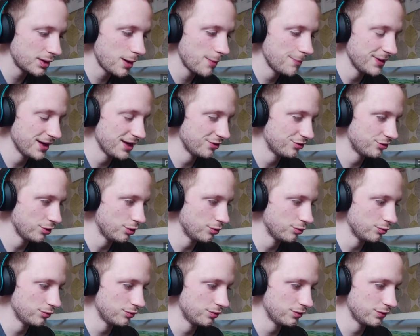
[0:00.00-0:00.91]
But yeah,
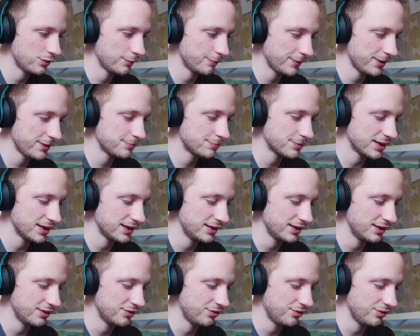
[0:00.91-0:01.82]
so the big plan
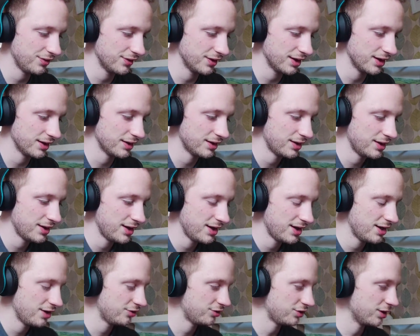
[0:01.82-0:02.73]
is that
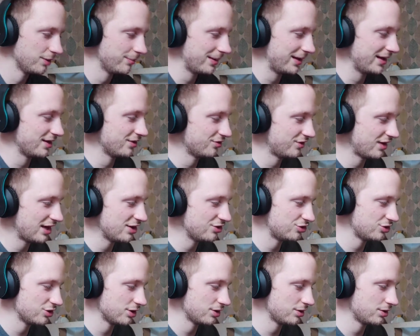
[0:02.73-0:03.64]
it's going to be a
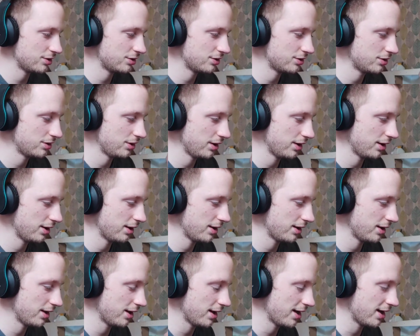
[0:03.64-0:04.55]
station
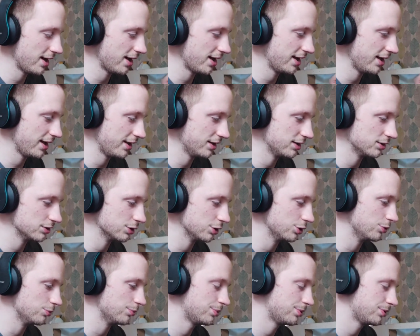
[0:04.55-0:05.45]
in a
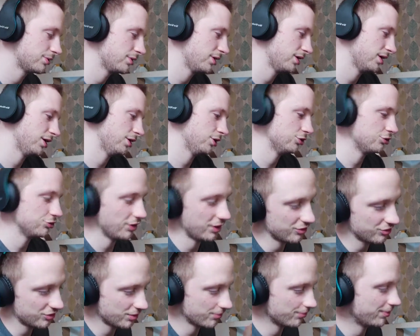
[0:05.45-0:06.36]
loop.
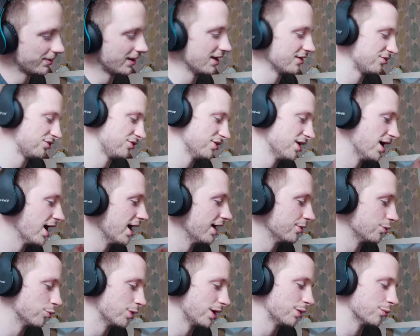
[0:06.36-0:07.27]
Trains can pass
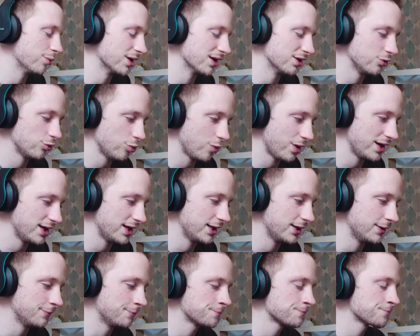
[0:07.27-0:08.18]
either way while it's
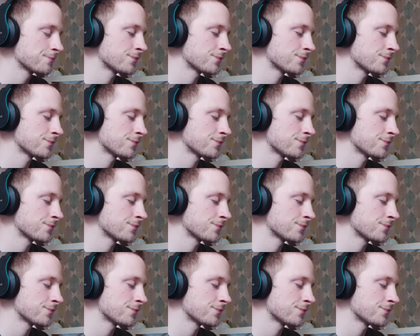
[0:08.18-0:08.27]
waiting.